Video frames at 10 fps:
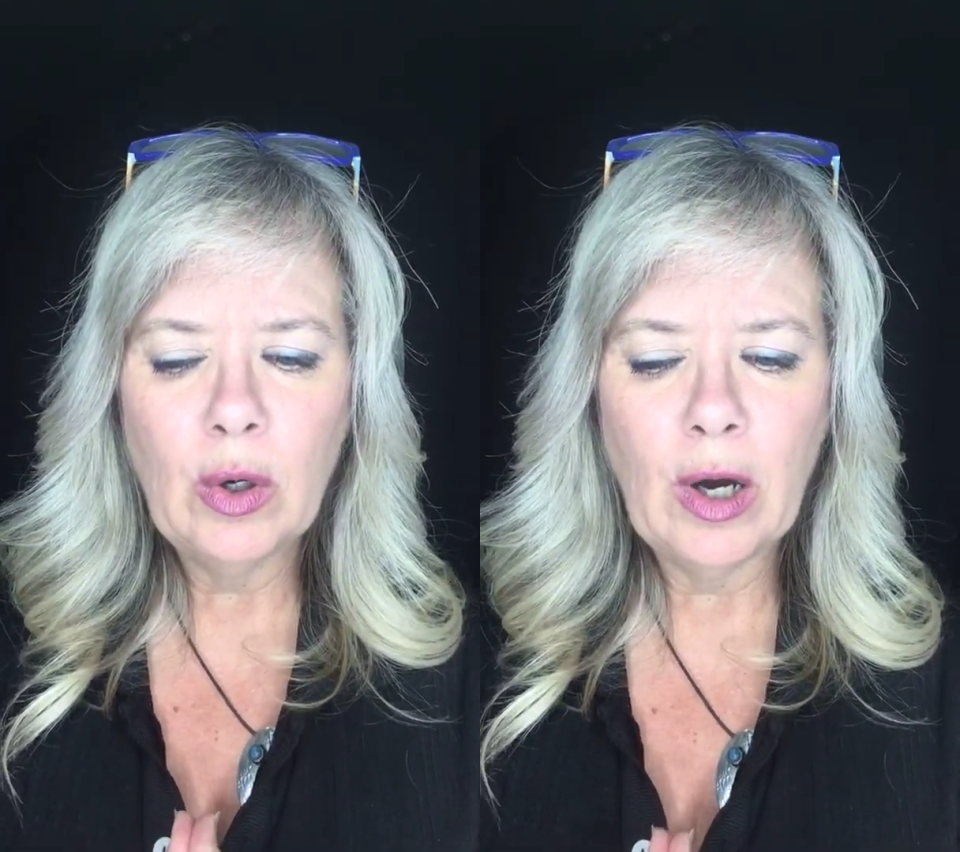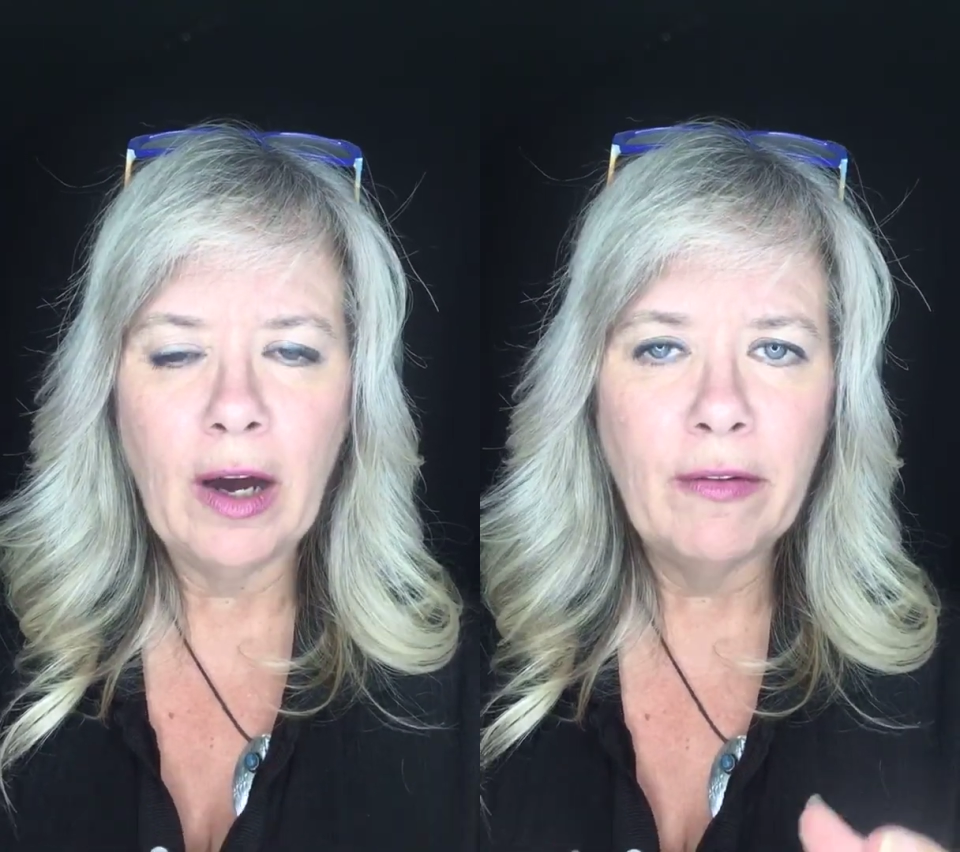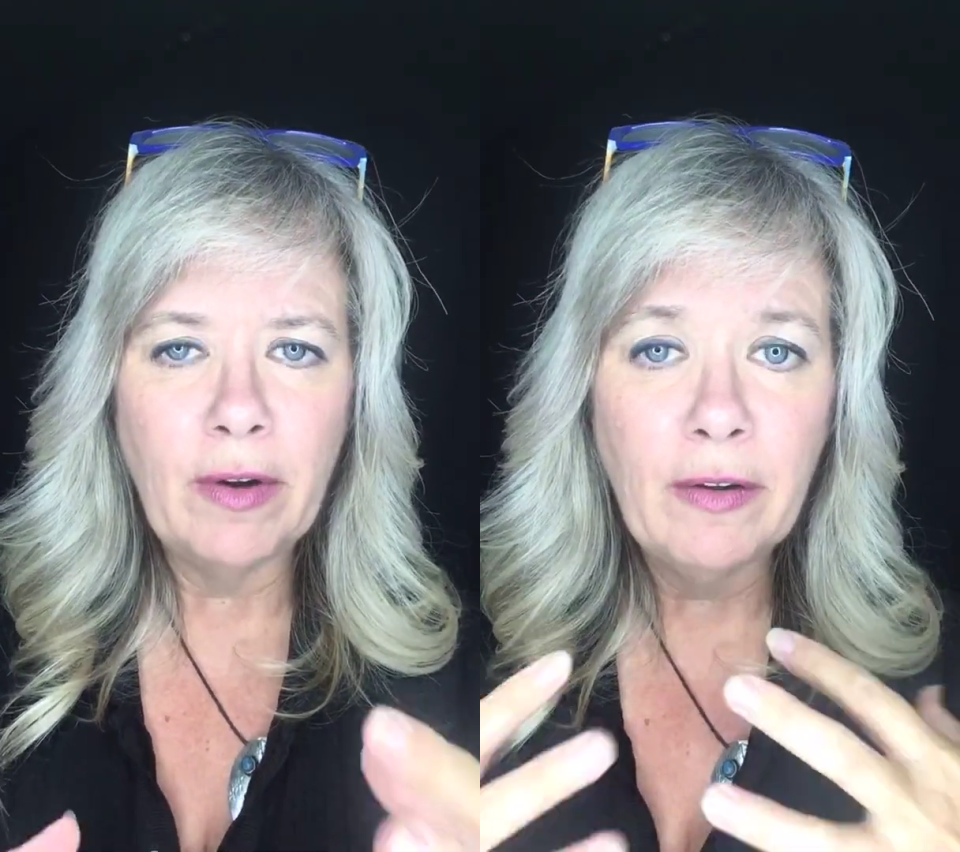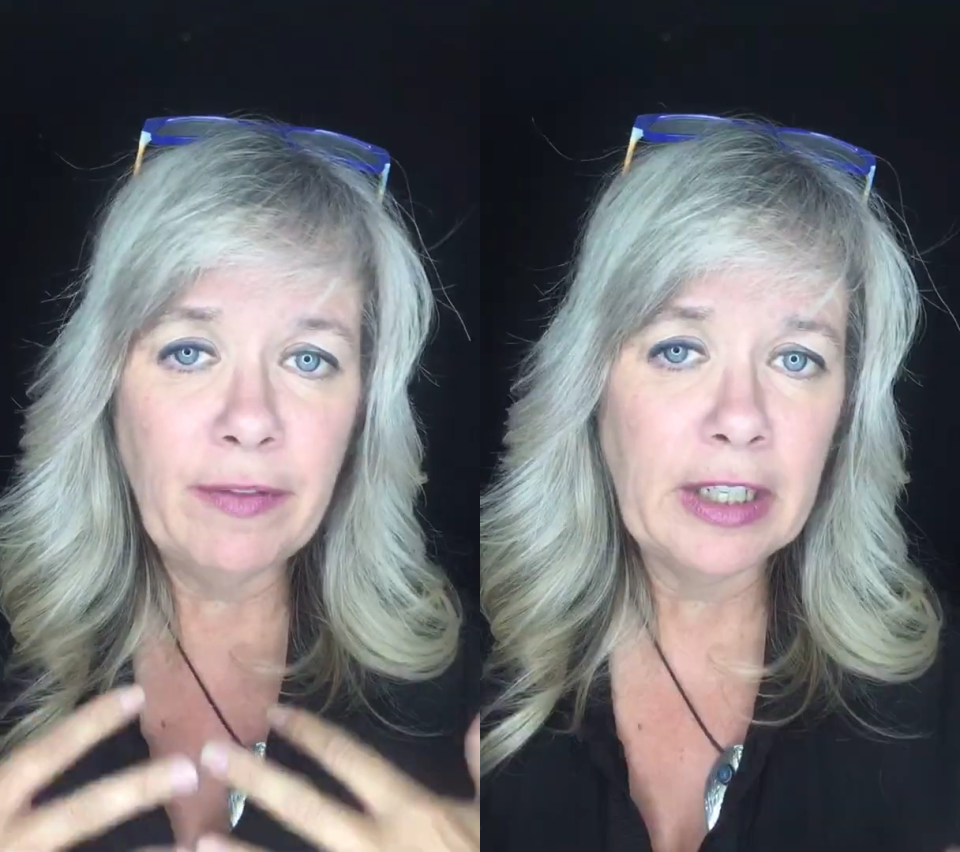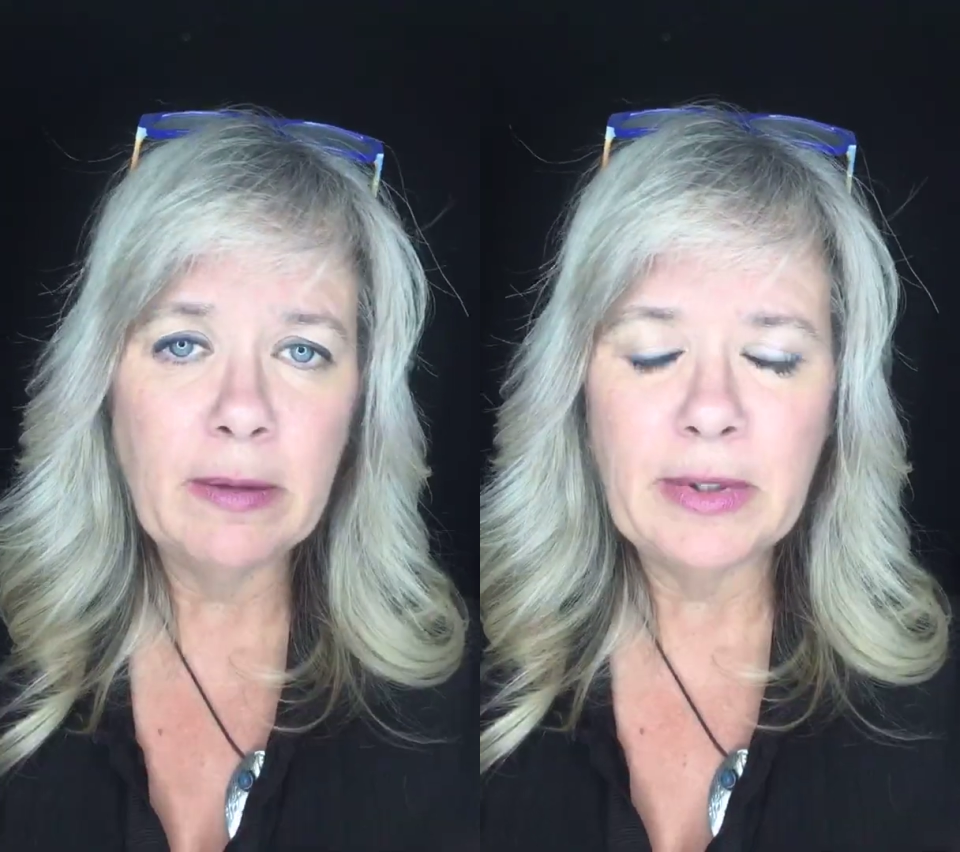of
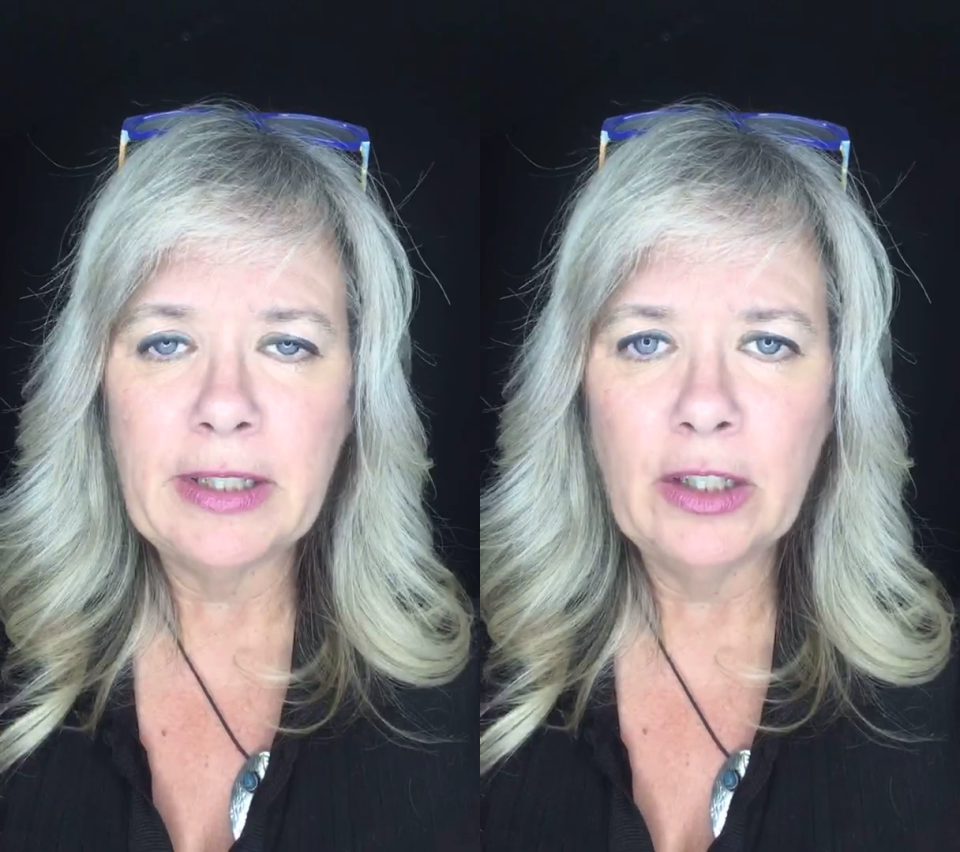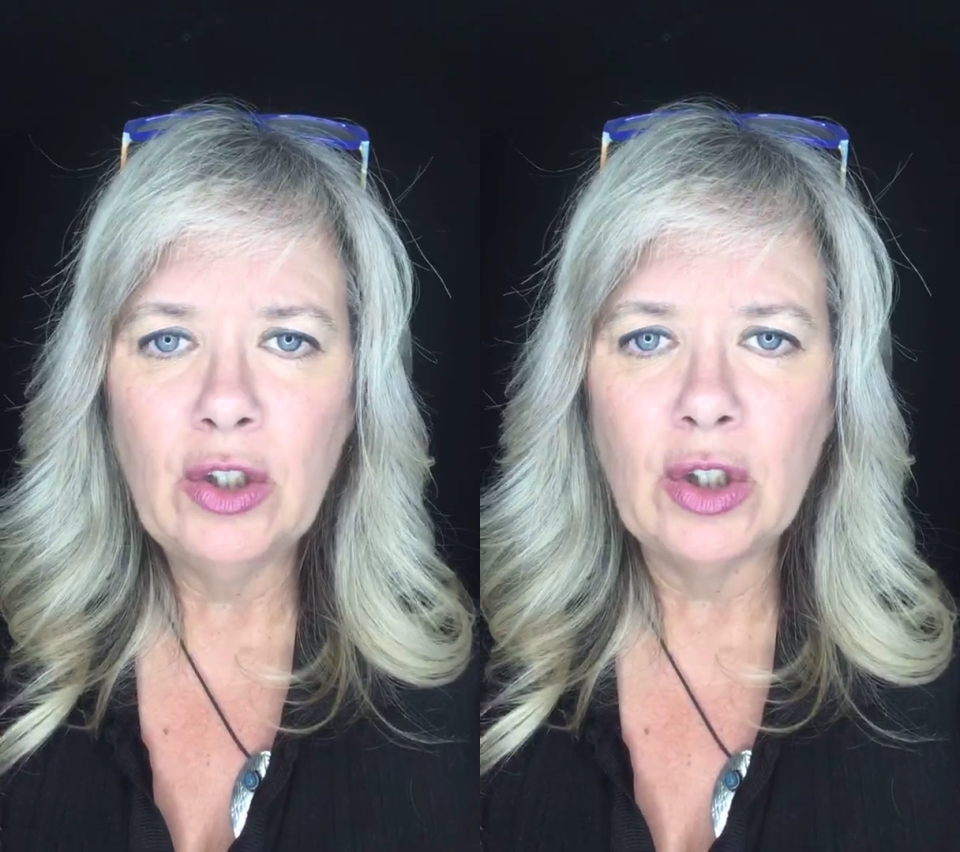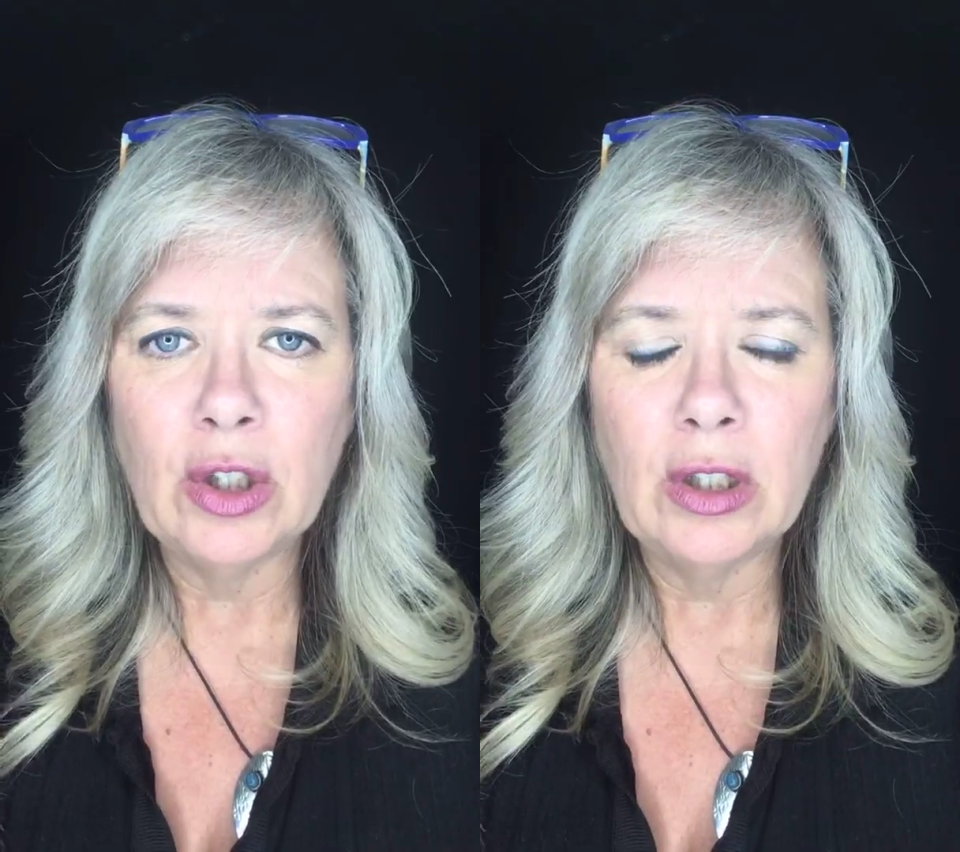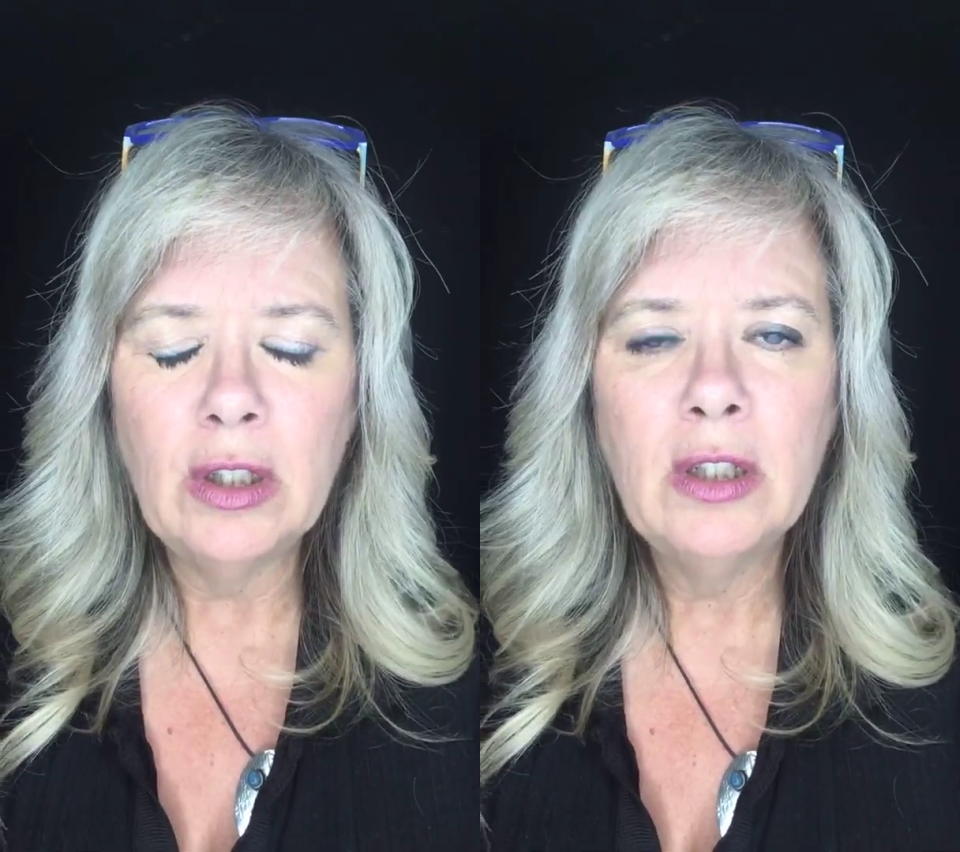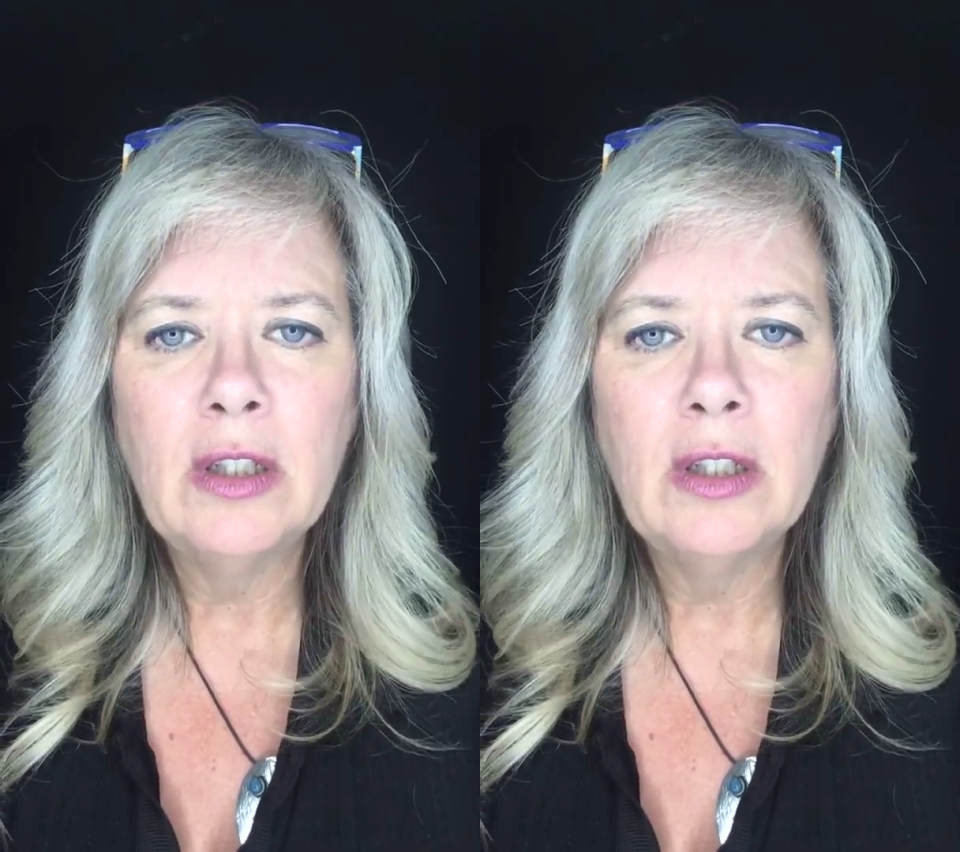victimization